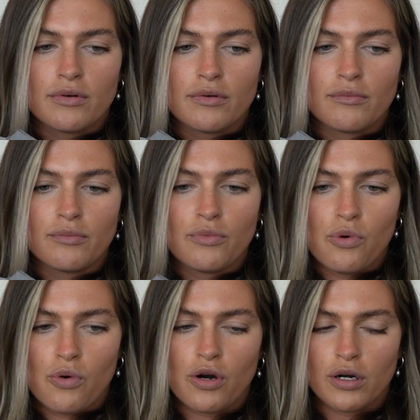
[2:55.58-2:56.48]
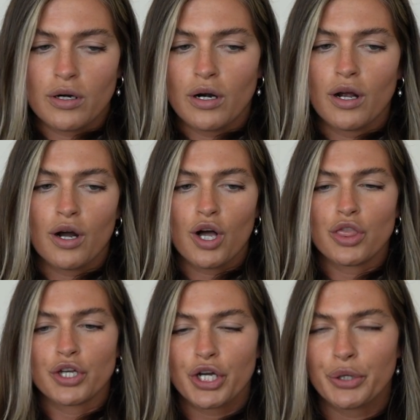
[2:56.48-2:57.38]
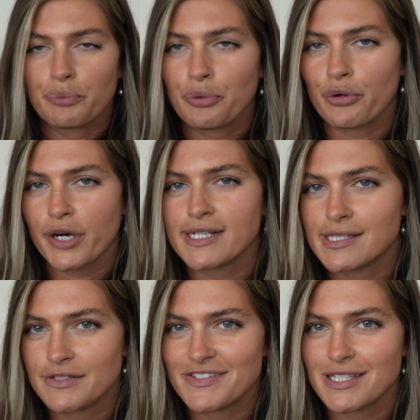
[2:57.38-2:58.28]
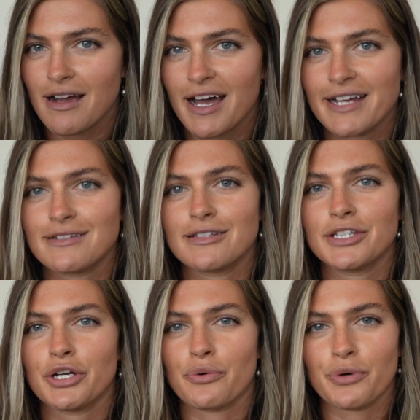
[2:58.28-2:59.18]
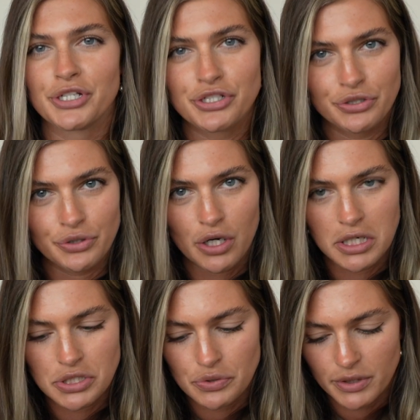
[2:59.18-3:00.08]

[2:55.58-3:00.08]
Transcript: more on the compressive side than the original Contour